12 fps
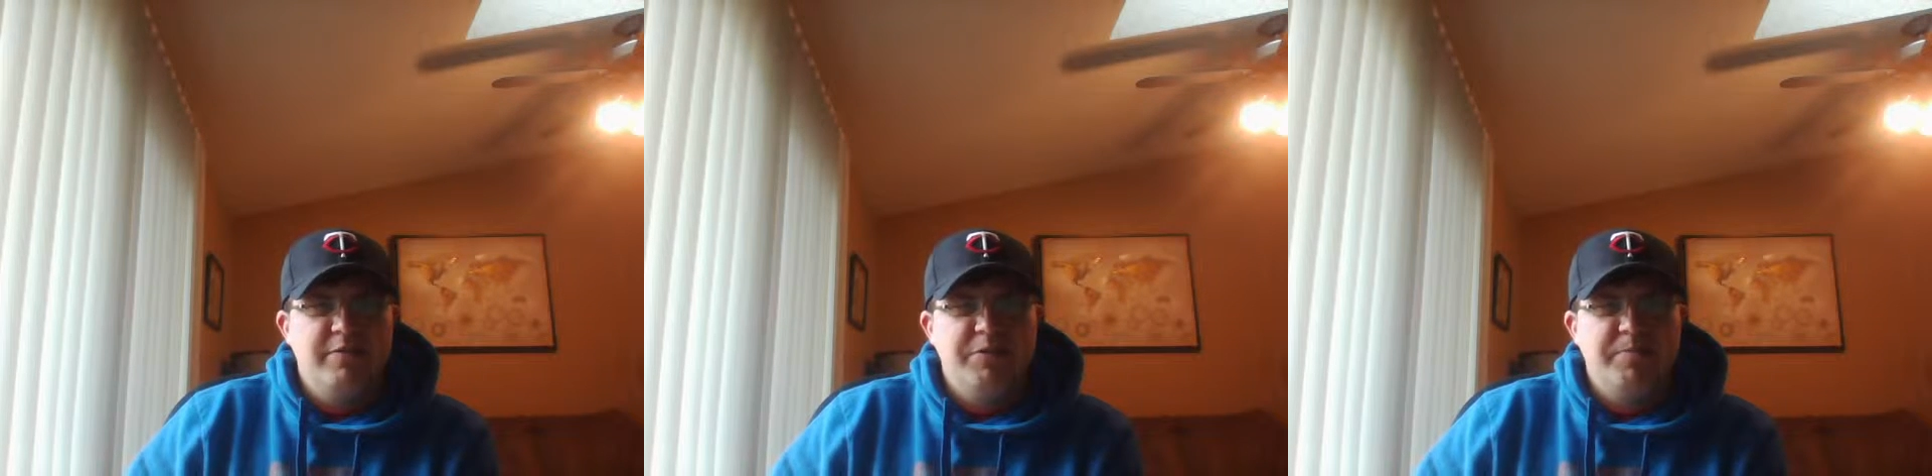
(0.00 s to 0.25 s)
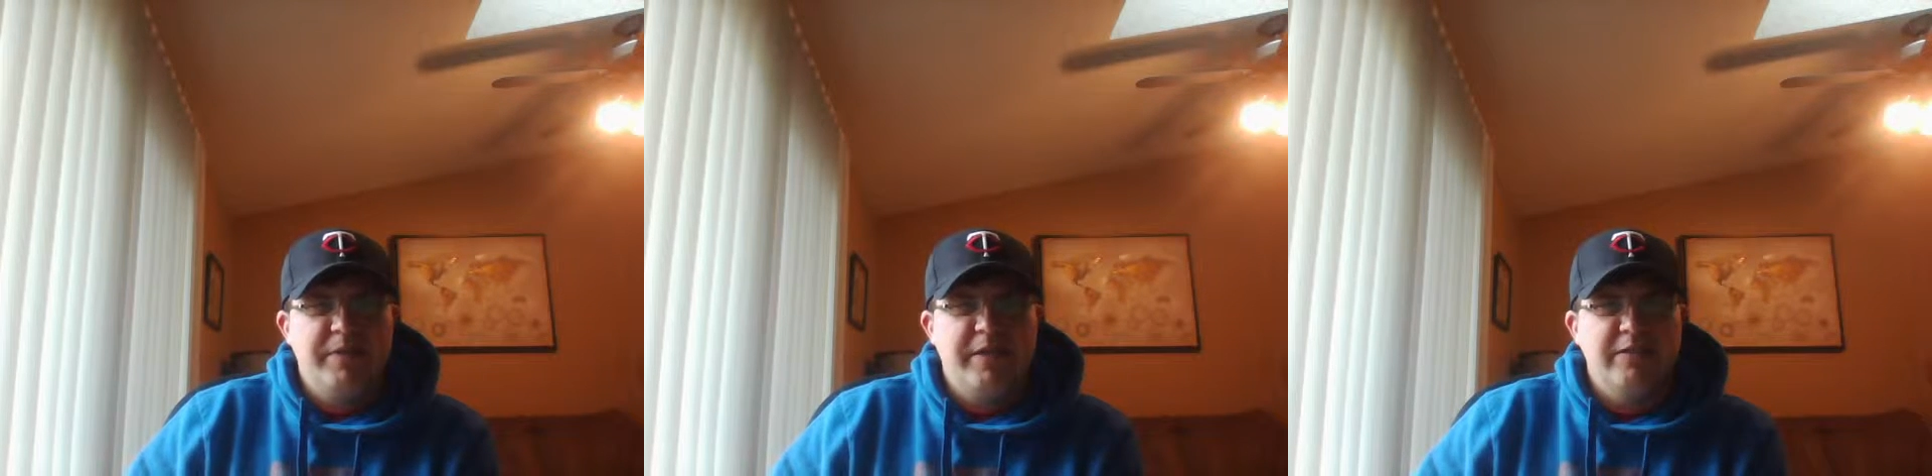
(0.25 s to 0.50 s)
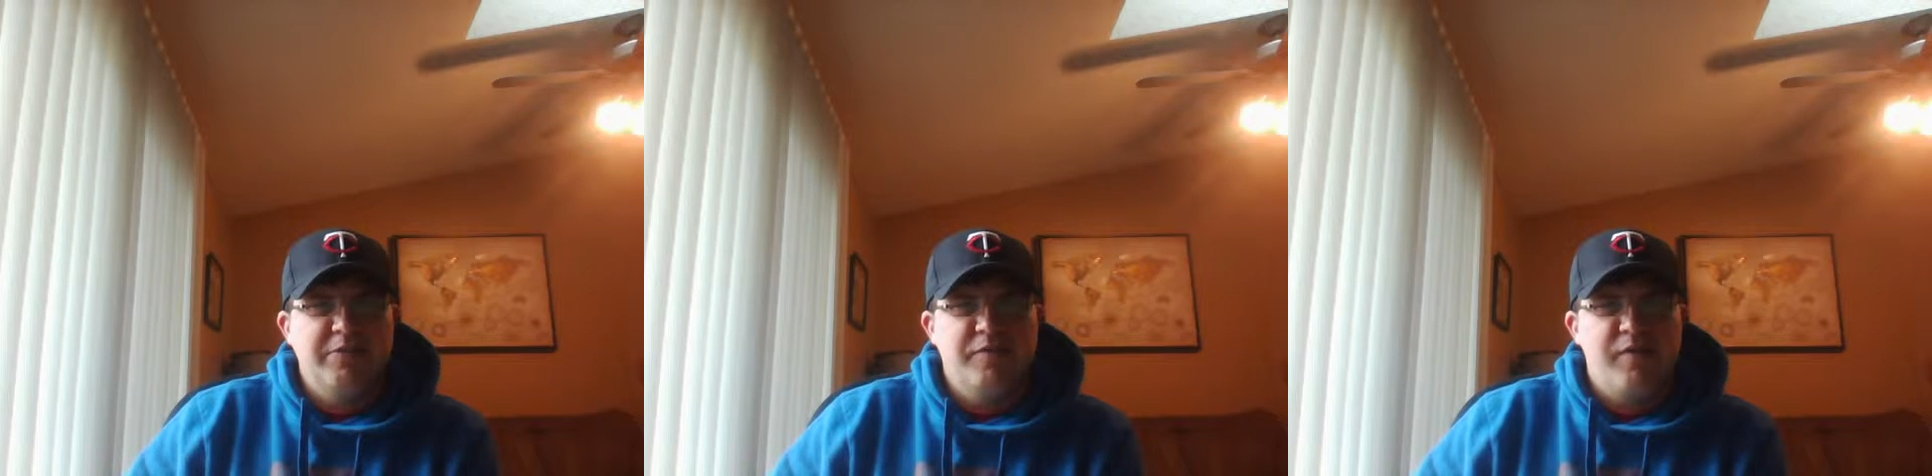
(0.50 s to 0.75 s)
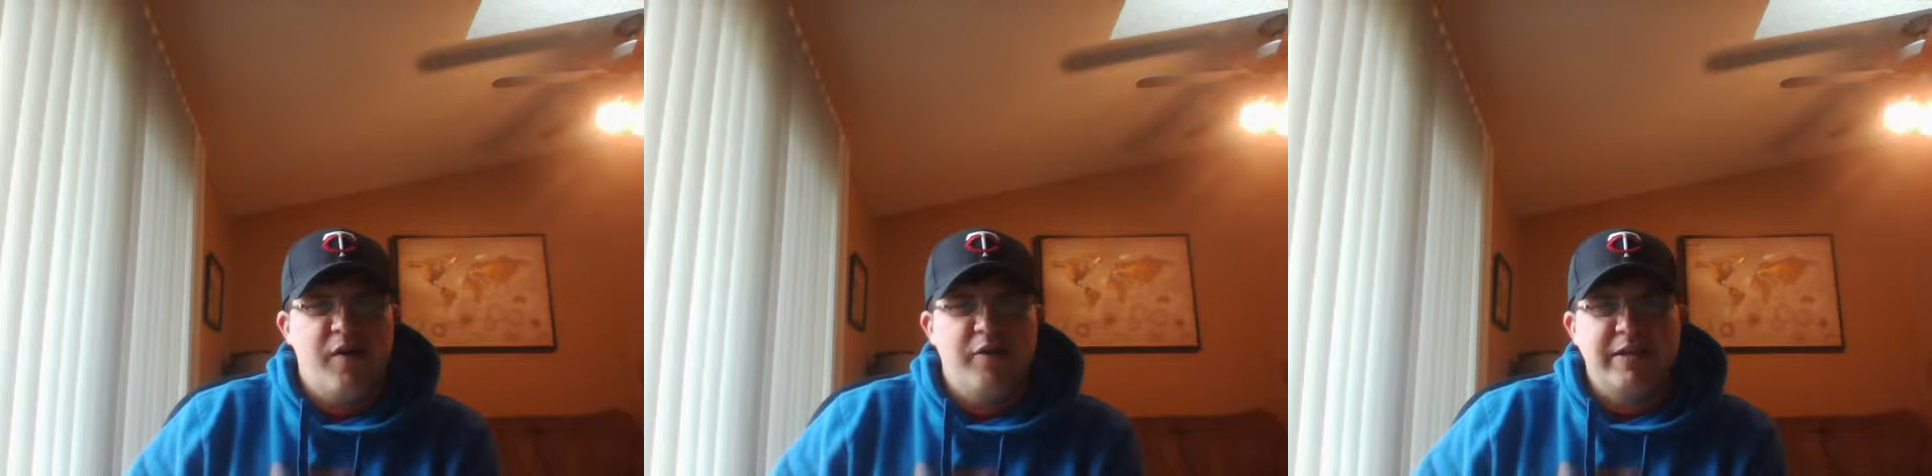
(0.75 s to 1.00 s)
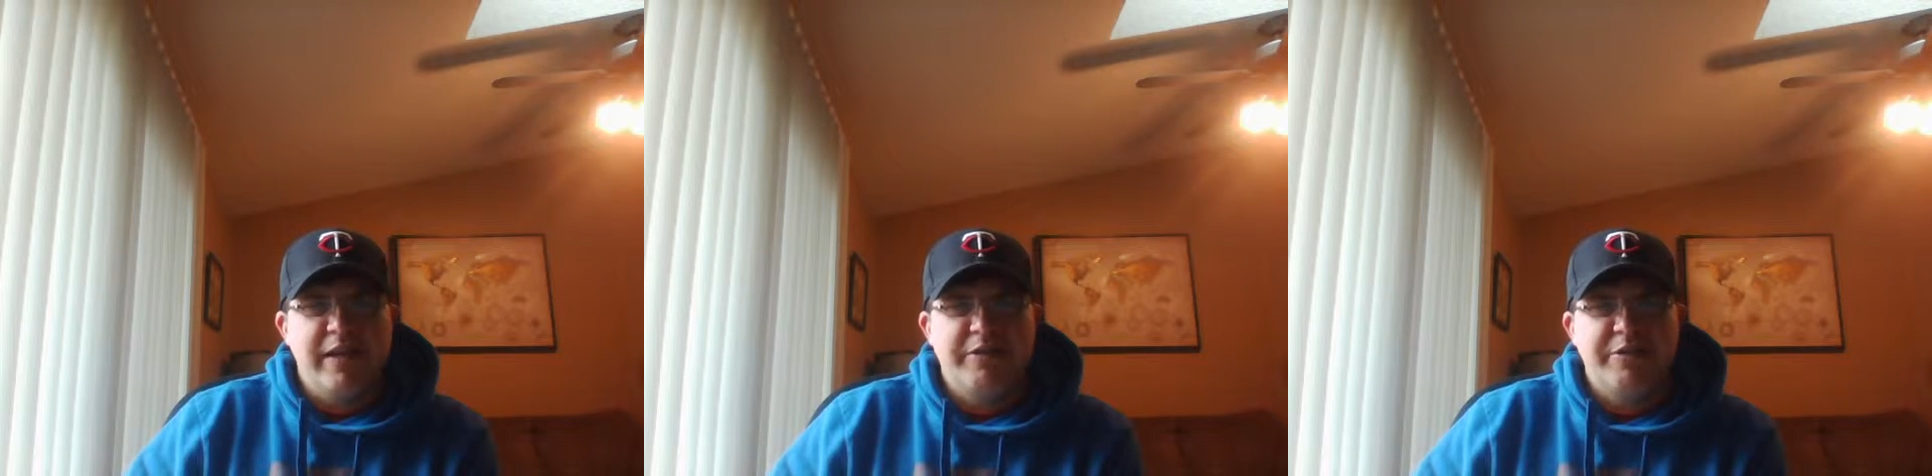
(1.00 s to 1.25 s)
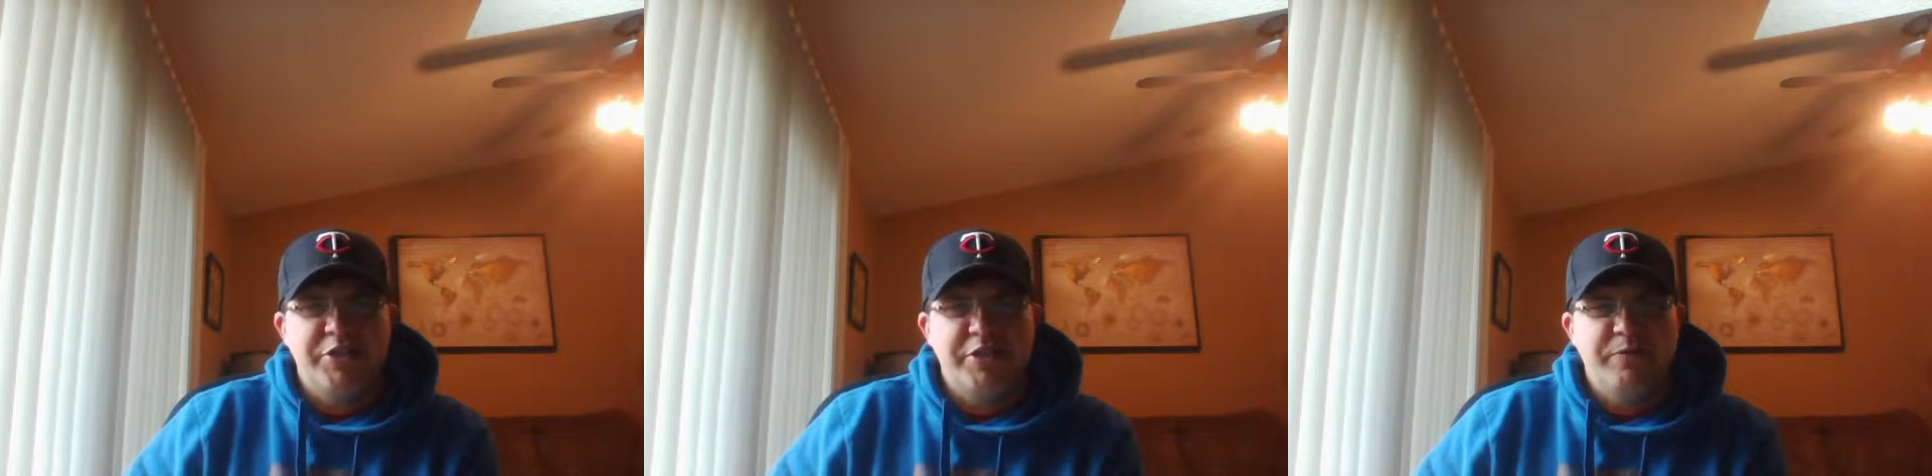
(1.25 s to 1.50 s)
just because of all the
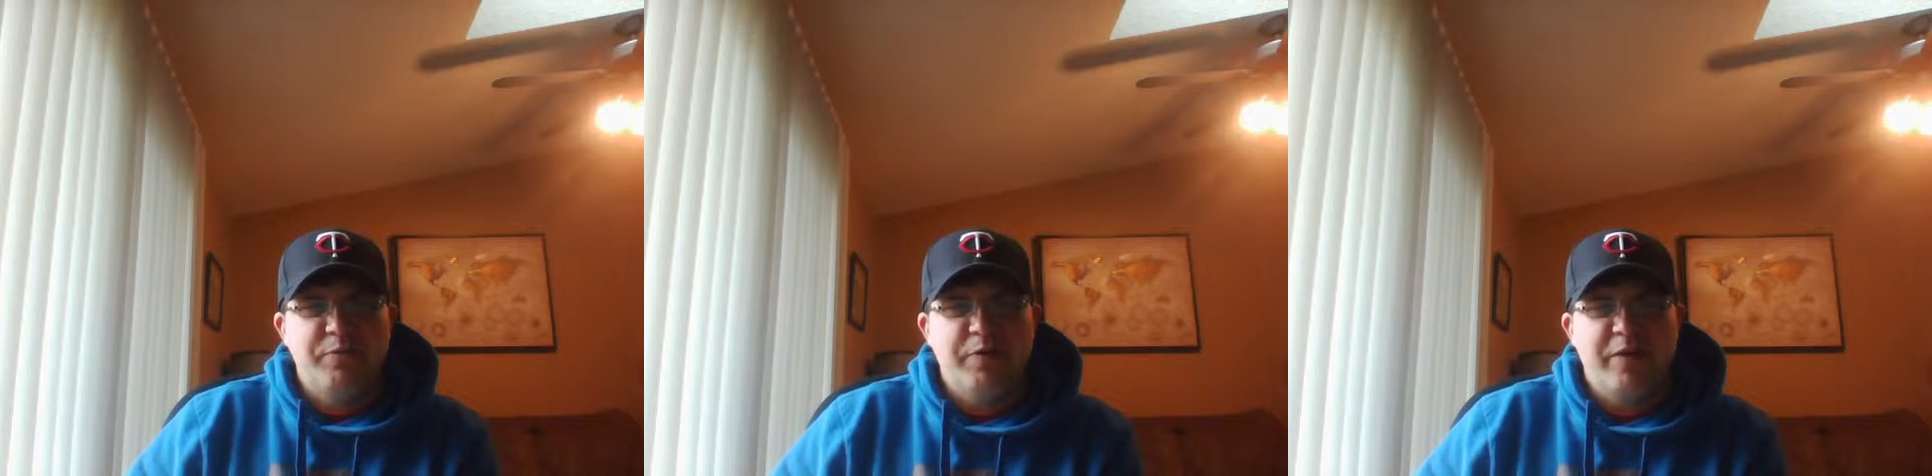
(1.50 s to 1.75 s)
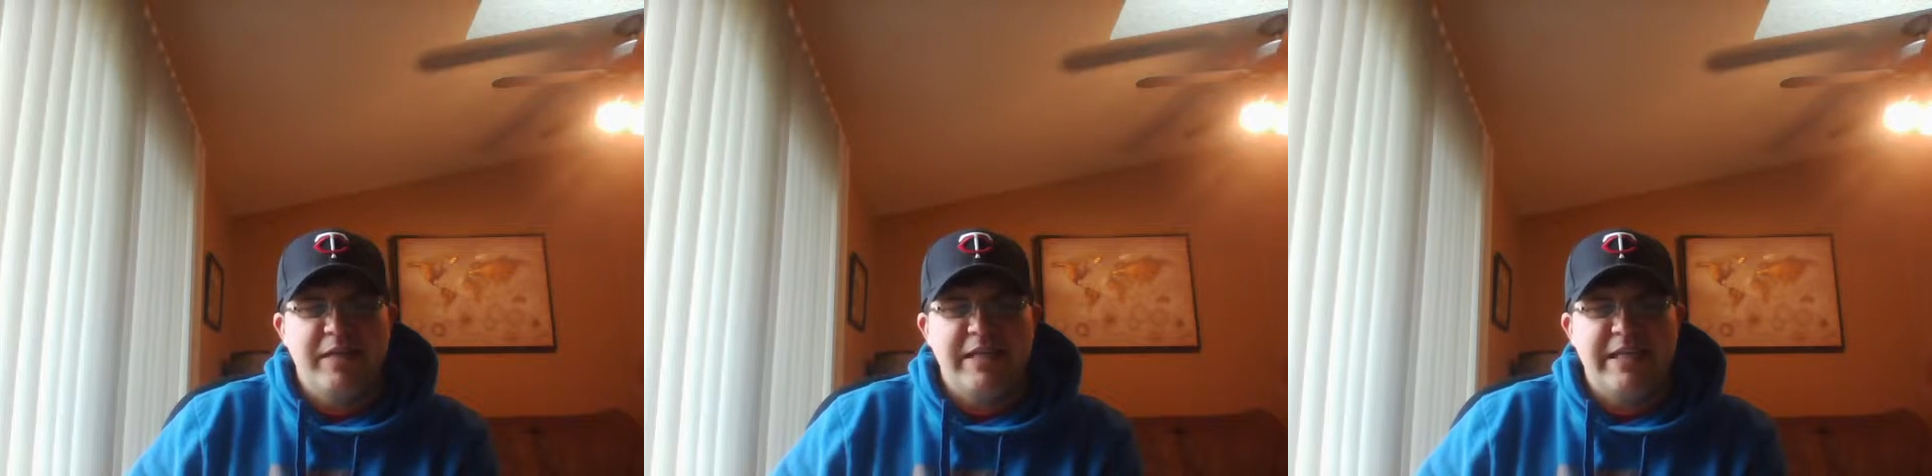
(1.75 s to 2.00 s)
energy with the